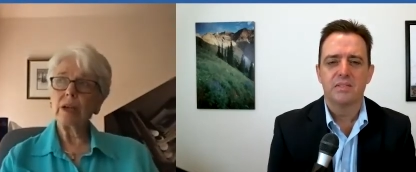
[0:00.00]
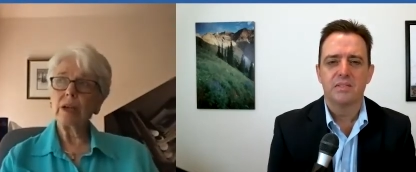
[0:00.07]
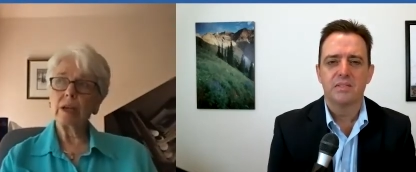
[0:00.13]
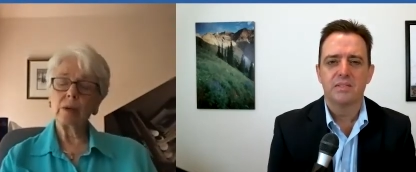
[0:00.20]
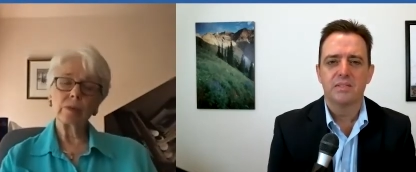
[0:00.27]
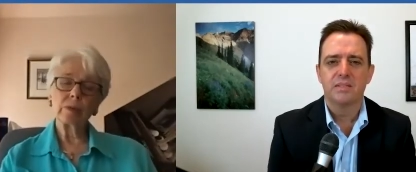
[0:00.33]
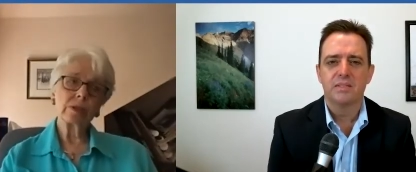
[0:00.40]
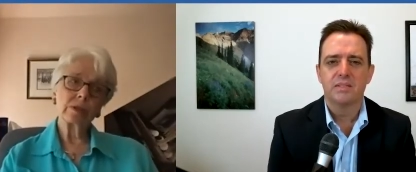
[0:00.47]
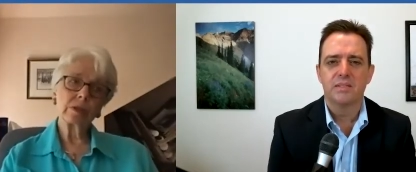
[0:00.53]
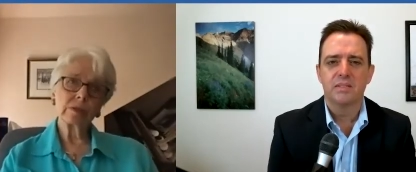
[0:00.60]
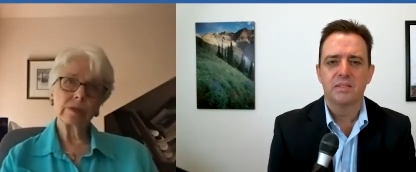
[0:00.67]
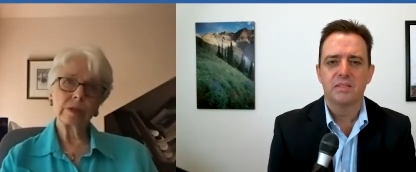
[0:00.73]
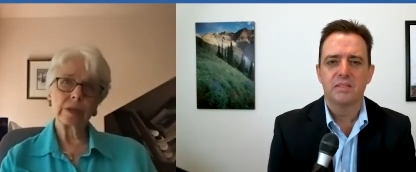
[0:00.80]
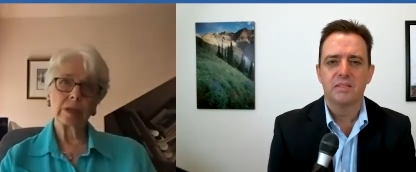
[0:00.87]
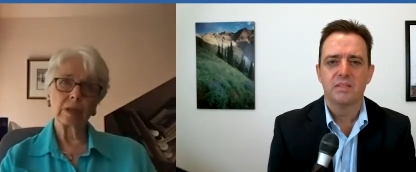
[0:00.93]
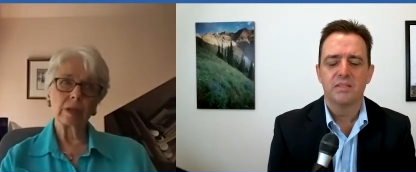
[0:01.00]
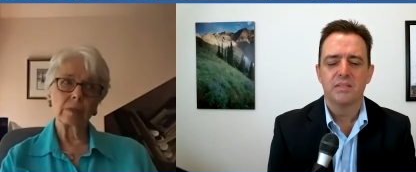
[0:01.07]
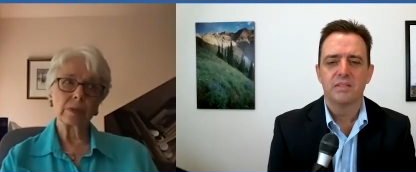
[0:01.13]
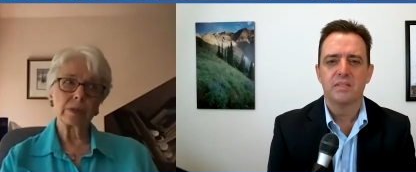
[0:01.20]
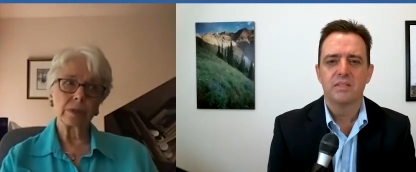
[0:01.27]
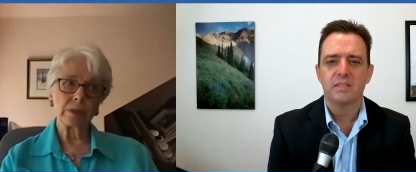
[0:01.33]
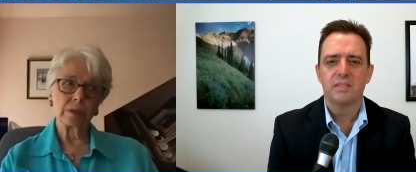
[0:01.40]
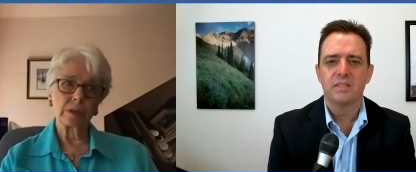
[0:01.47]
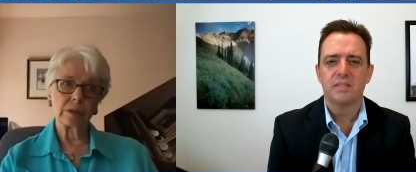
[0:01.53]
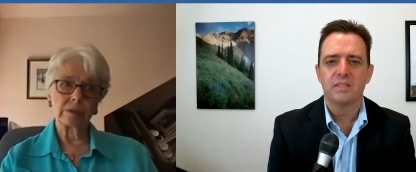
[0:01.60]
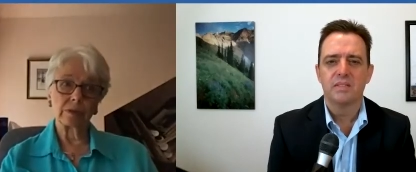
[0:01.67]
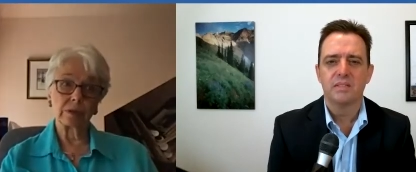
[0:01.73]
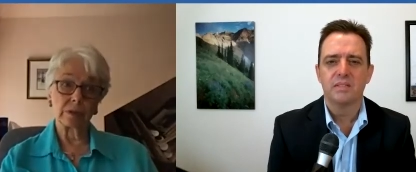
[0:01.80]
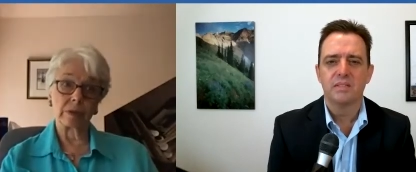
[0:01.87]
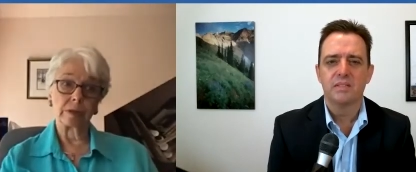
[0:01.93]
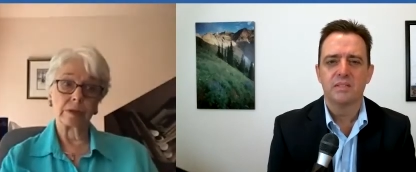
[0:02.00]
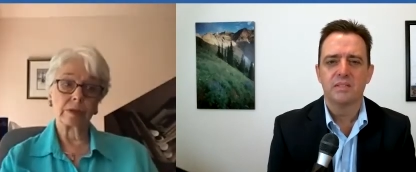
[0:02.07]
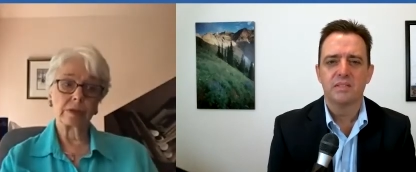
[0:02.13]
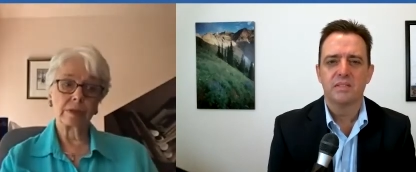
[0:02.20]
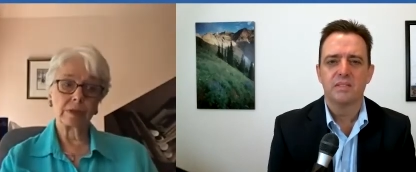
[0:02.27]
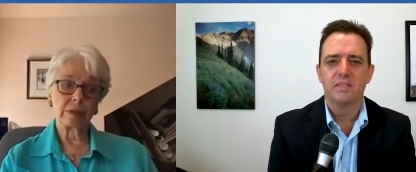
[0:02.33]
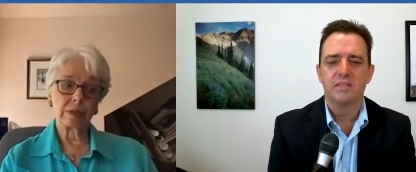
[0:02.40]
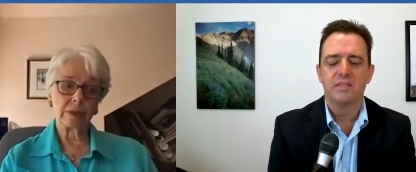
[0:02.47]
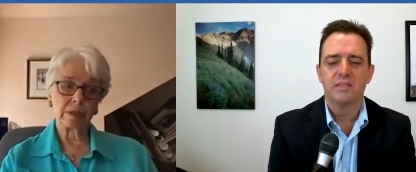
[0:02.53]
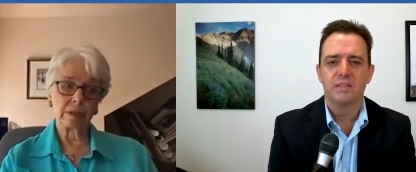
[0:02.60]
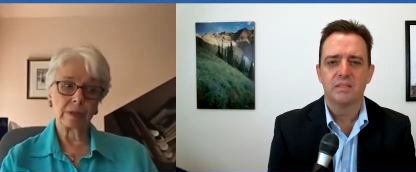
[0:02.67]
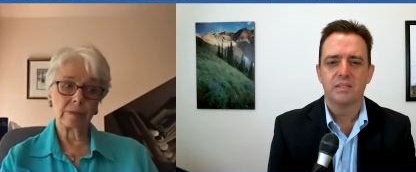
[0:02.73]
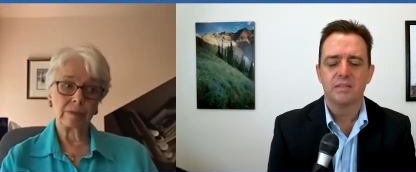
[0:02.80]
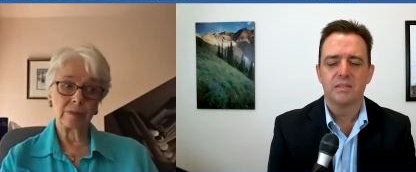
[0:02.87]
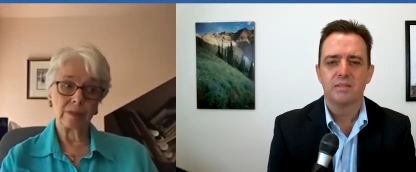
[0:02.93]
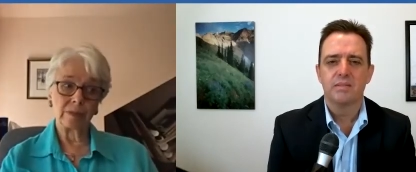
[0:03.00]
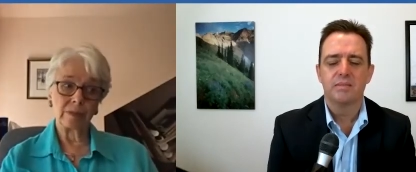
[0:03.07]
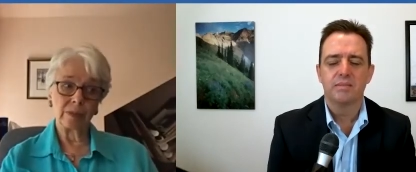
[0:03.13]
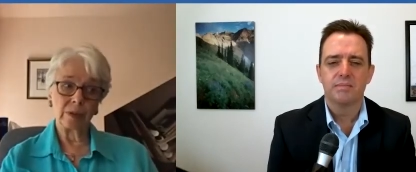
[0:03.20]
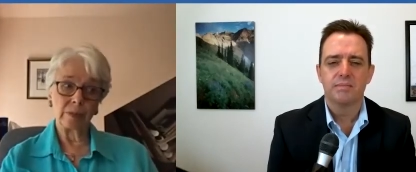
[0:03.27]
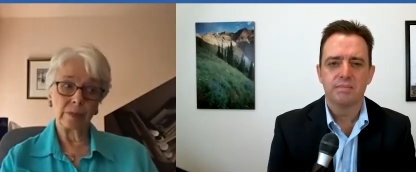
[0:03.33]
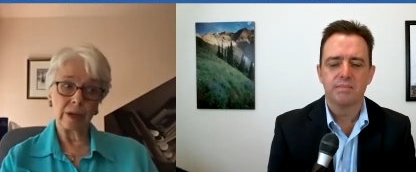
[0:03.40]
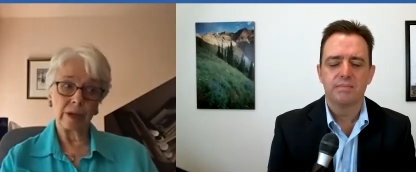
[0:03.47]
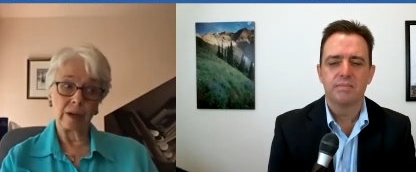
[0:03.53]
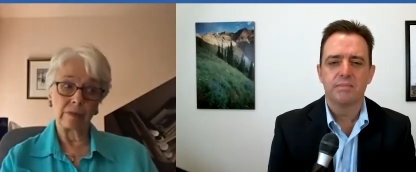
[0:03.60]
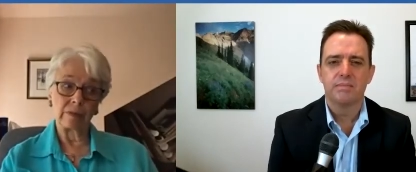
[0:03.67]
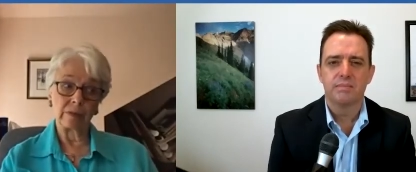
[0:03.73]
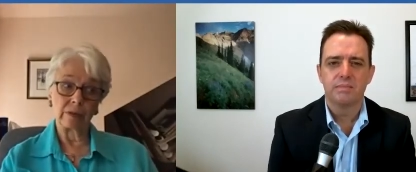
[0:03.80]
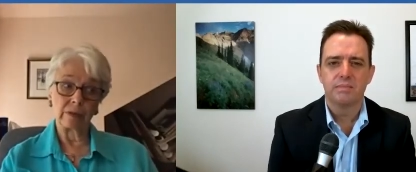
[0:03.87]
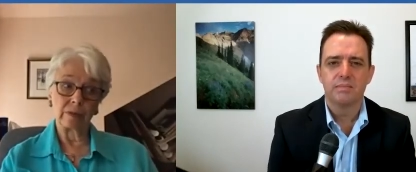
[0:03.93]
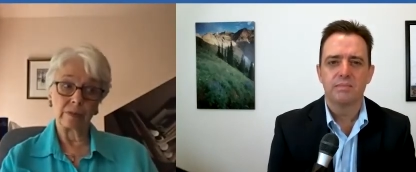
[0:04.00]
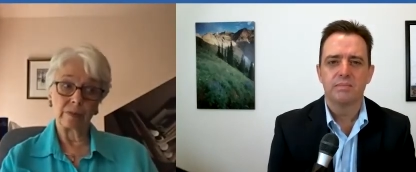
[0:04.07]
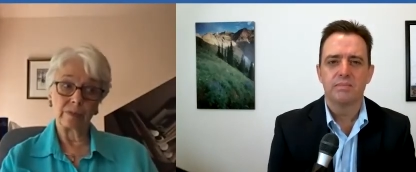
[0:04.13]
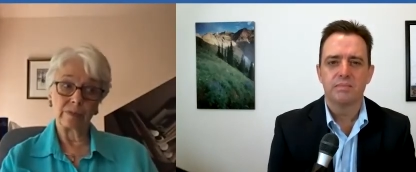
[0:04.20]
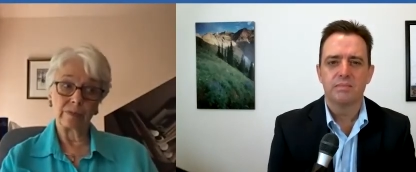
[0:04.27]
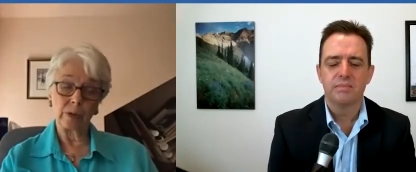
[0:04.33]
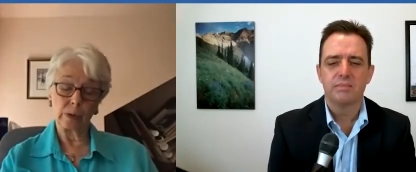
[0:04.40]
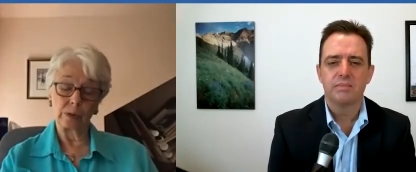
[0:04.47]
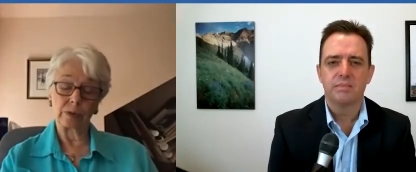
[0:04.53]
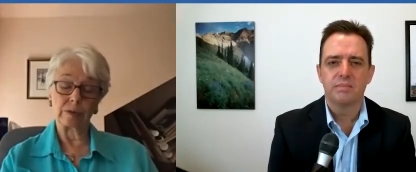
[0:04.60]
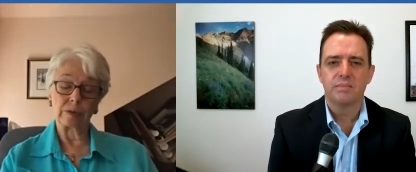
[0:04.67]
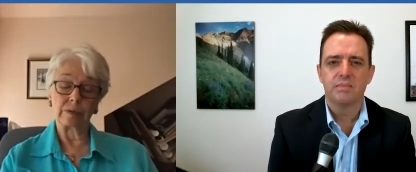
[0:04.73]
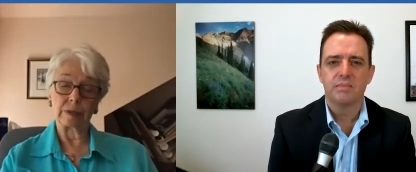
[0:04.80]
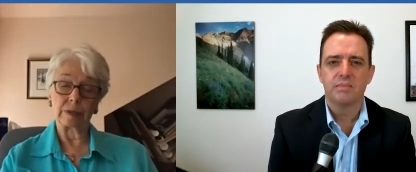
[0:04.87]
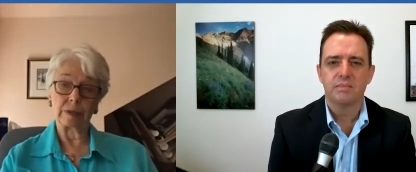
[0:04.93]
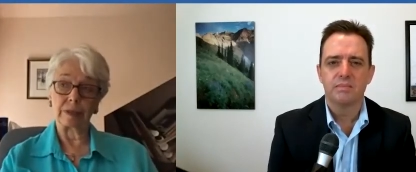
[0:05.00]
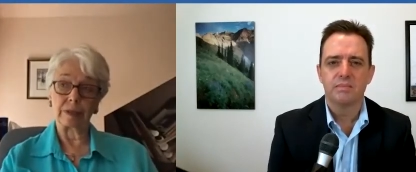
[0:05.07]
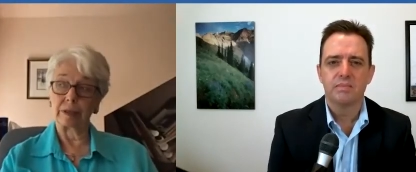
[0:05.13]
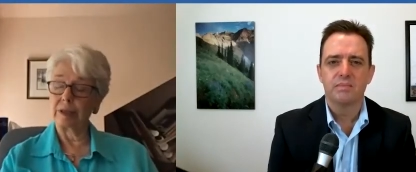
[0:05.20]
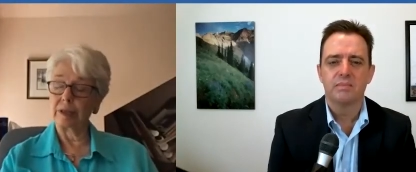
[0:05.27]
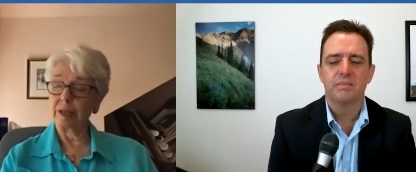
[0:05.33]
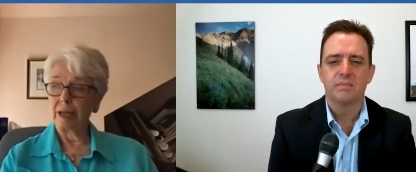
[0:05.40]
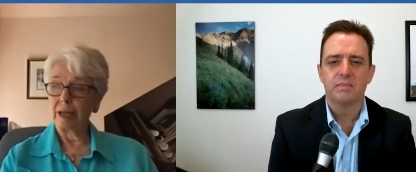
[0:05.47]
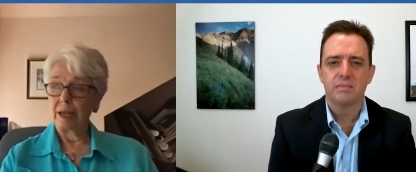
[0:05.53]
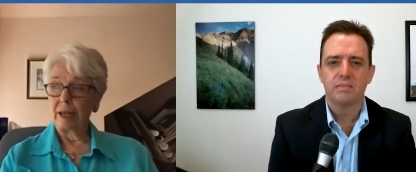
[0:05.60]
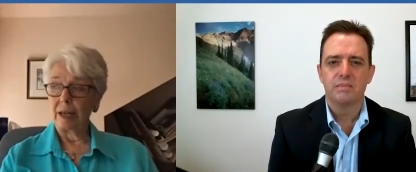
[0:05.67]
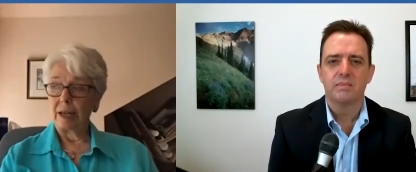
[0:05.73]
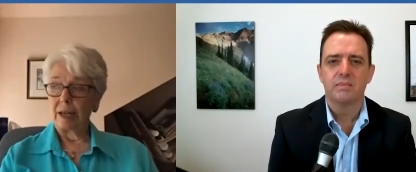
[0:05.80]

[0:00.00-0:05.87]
Speaker 1: and I was serving in a position of trust um, on behalf of the voters of Kentucky.